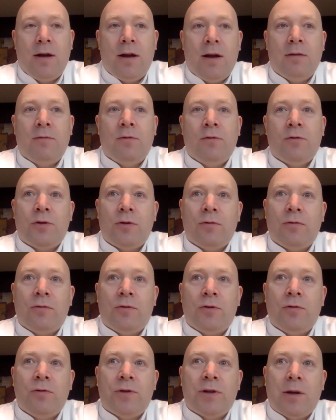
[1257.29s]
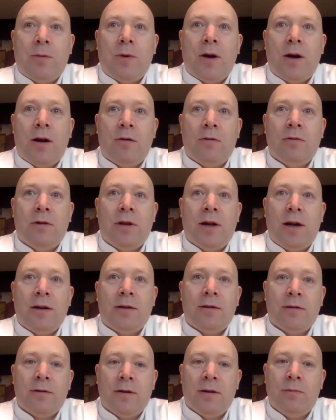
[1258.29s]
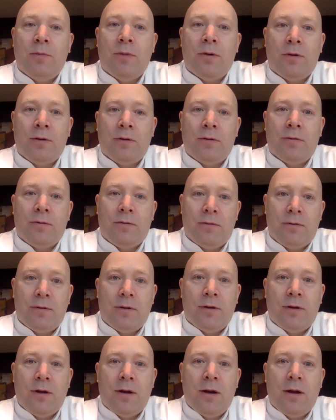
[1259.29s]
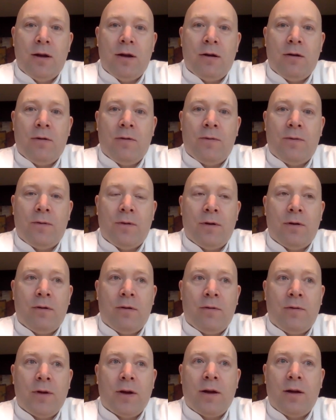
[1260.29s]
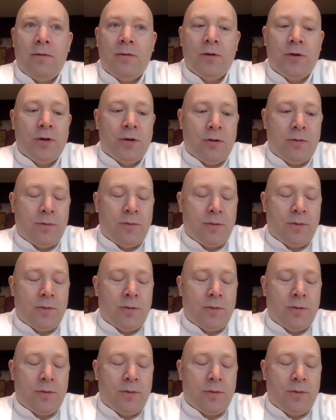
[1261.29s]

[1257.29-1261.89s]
And you should somehow lighten that burden of a heavy job,